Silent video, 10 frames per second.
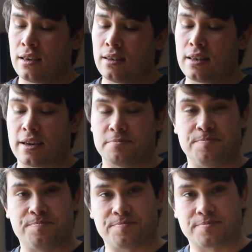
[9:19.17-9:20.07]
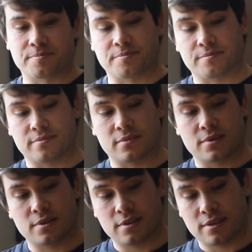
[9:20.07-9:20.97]
There.
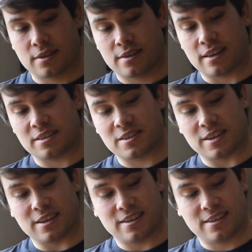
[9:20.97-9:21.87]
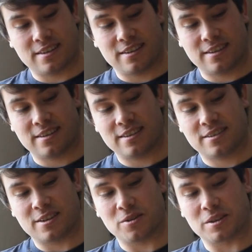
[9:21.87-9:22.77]
That's
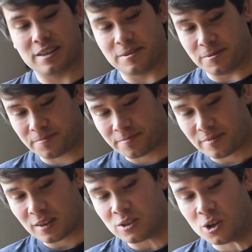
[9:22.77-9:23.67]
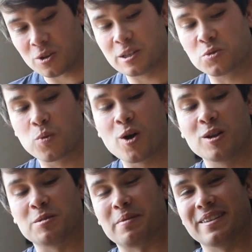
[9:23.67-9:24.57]
Tolkien's
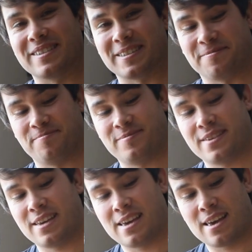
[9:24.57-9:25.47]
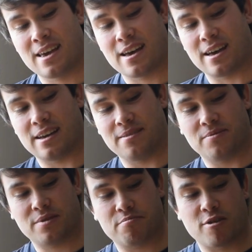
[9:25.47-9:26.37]
world building.
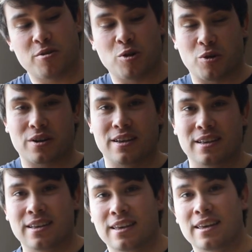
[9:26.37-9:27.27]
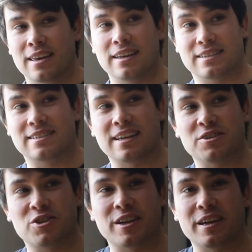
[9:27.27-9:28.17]
The prologue is
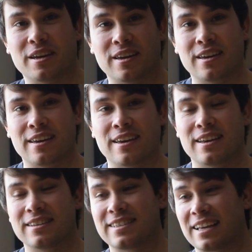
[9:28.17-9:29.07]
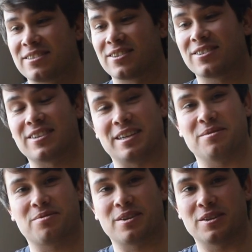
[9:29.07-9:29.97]
essentially sets the
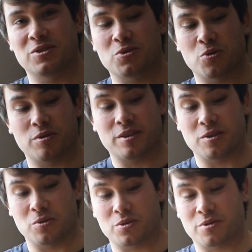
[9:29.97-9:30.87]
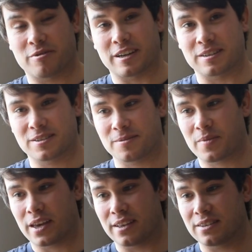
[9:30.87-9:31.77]
scene for his story, The Lord of the Rings,
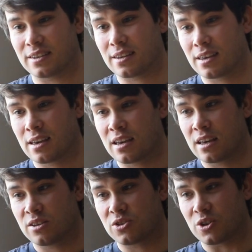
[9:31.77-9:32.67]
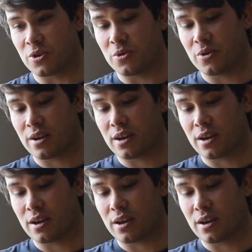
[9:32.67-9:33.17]
and so